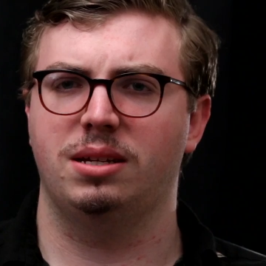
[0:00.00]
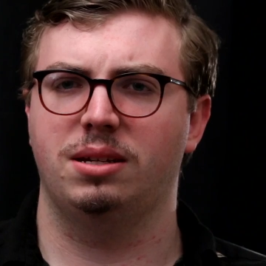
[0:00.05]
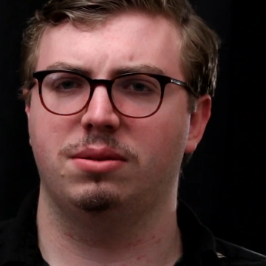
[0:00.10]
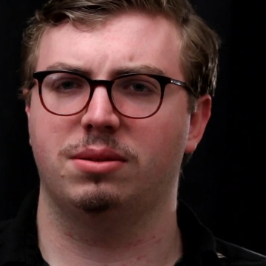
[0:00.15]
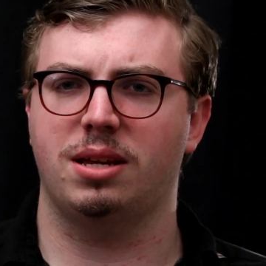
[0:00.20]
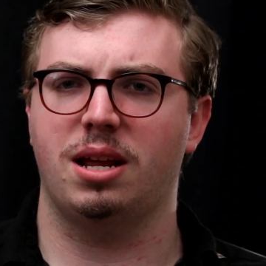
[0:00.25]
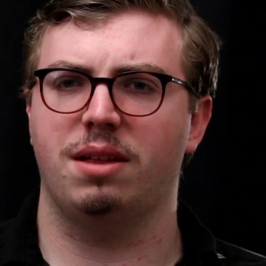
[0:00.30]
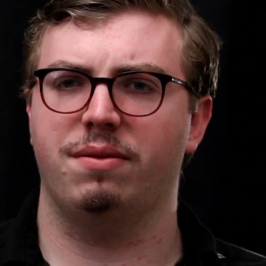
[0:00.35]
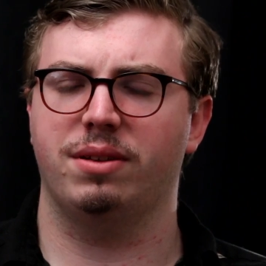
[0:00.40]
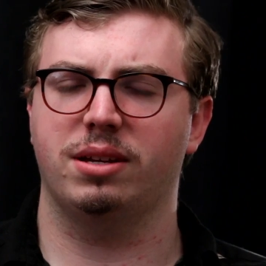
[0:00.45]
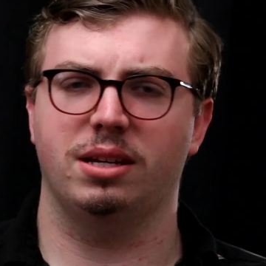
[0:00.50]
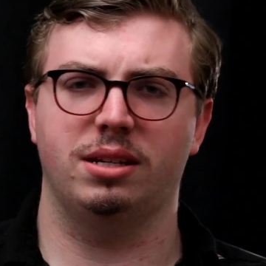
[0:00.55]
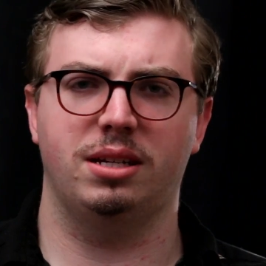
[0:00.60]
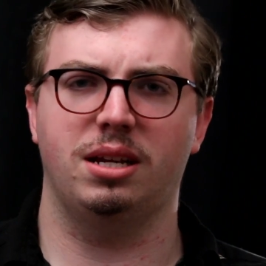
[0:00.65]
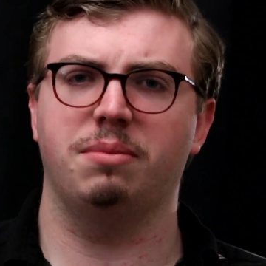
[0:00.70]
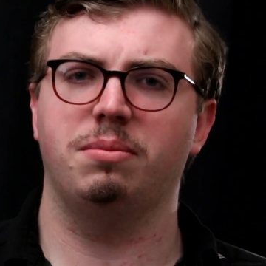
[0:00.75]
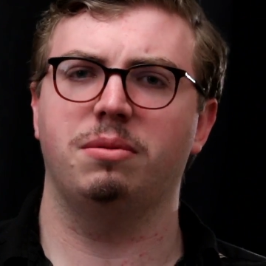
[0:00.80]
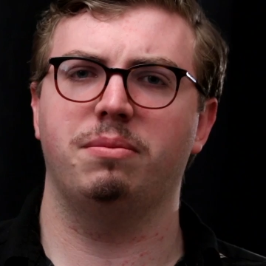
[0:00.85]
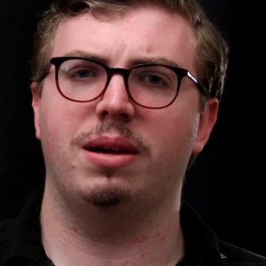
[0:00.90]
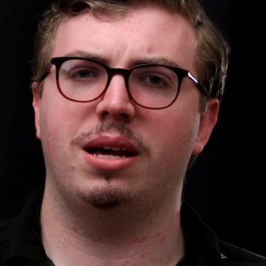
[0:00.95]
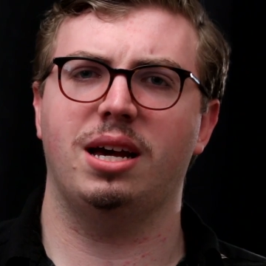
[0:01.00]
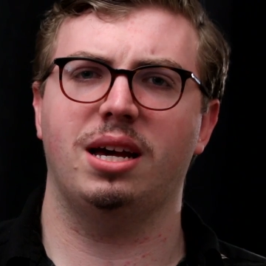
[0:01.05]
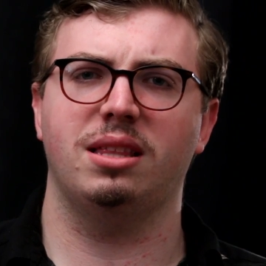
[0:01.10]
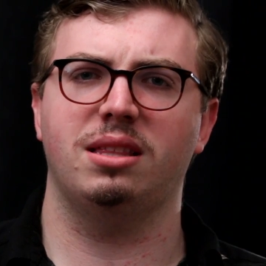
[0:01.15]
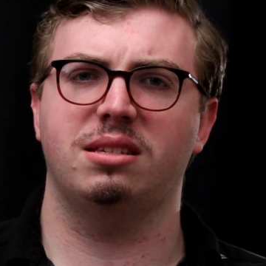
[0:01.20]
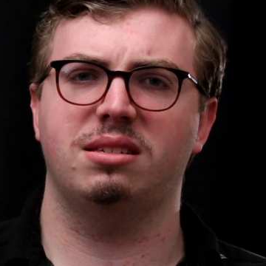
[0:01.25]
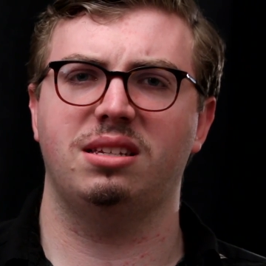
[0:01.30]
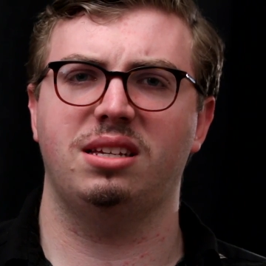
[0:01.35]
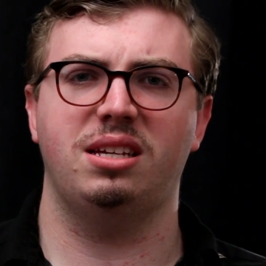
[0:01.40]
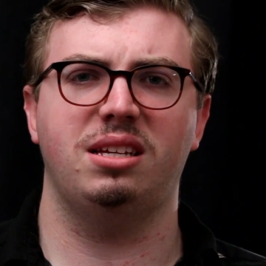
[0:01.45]
was kind of like a double behind the
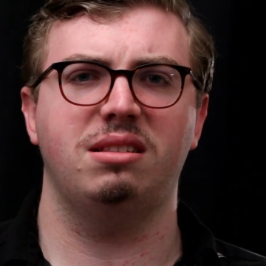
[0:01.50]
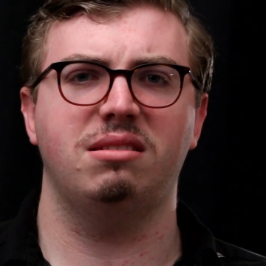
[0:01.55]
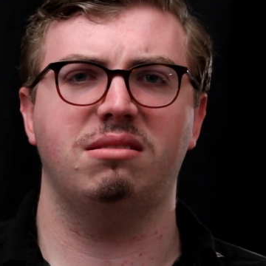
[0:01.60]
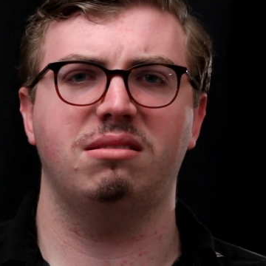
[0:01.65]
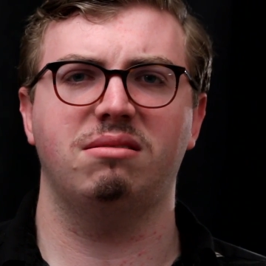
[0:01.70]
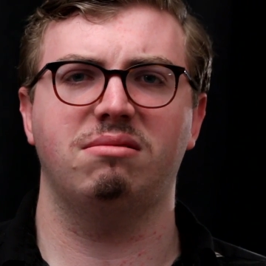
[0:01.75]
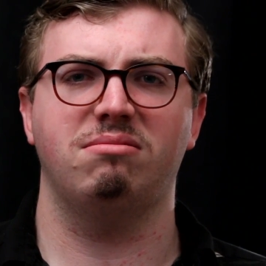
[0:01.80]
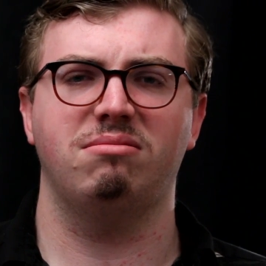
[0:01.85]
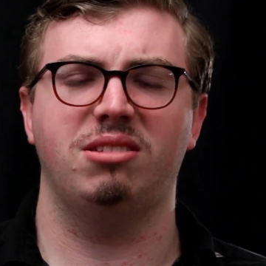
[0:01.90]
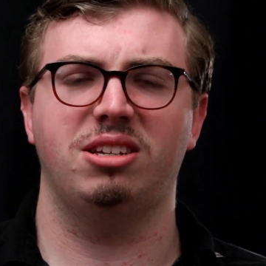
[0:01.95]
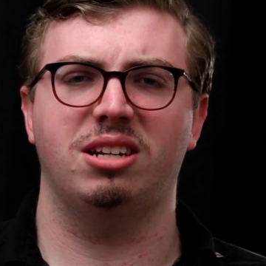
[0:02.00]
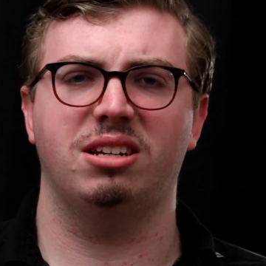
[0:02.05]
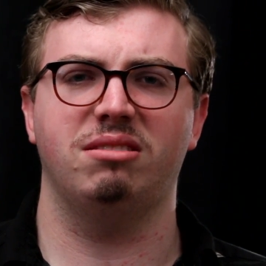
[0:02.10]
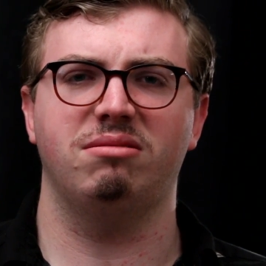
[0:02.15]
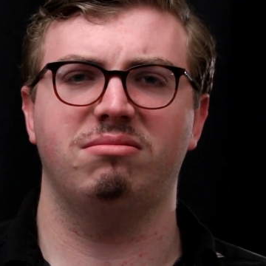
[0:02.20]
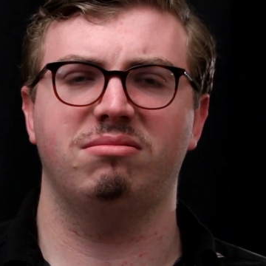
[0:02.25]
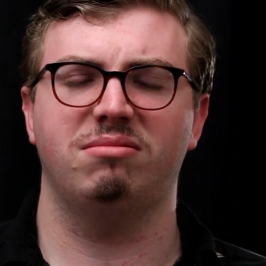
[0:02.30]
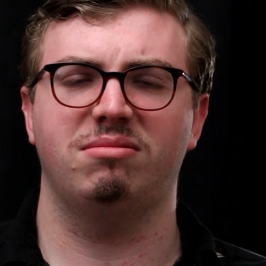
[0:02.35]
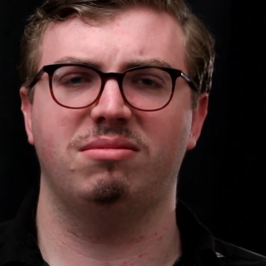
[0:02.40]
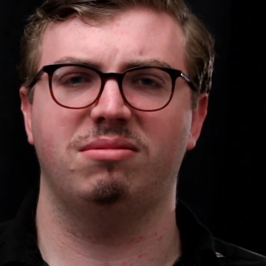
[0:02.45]
scenes, you know?